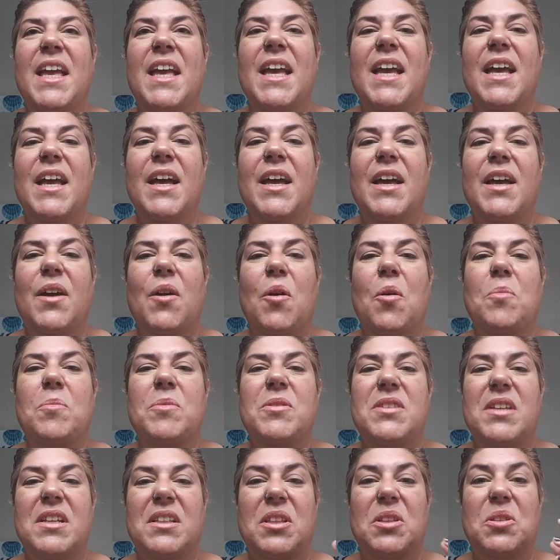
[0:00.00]

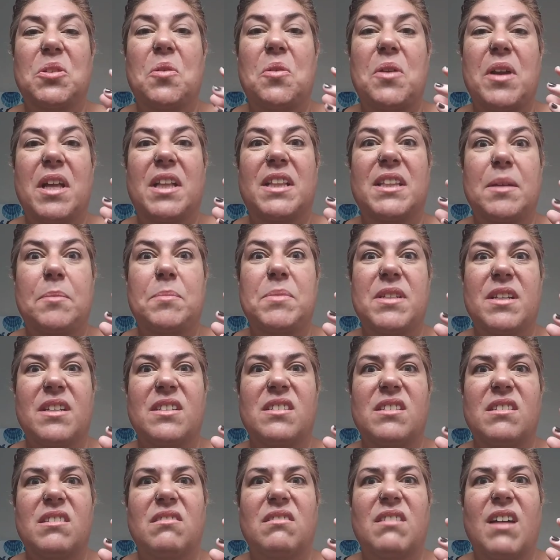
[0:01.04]
Almost like the L'Oreal lipsticks
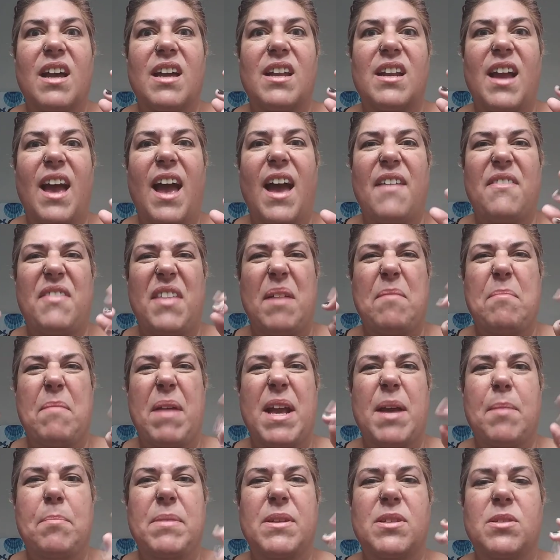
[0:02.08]
still kind of have that
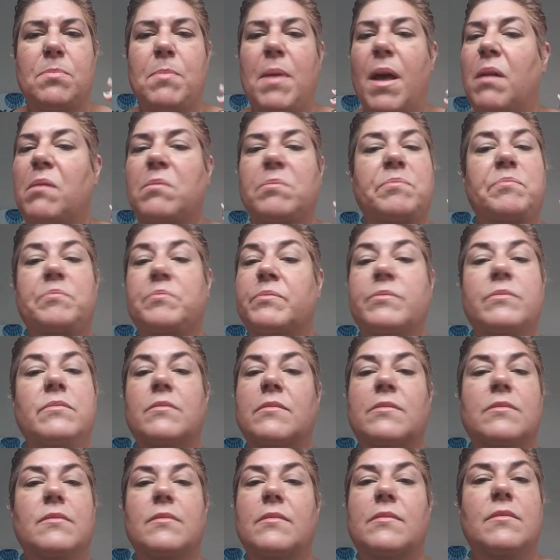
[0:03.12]
makeup-y smell.
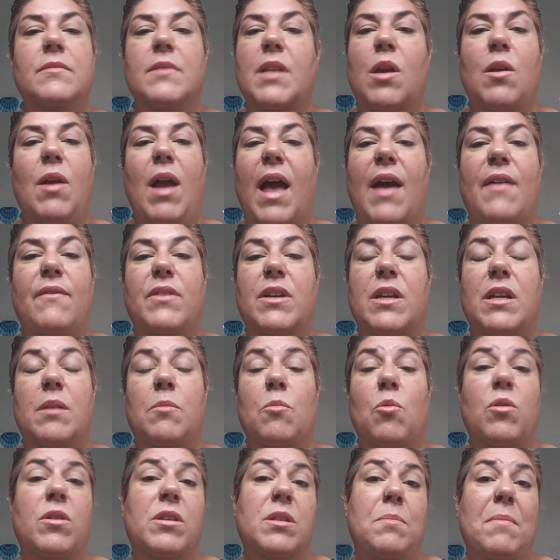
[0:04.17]
They don't have it
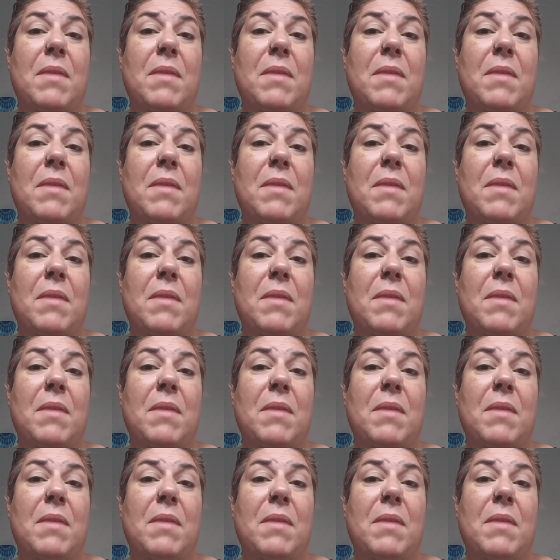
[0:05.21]
anymore. As a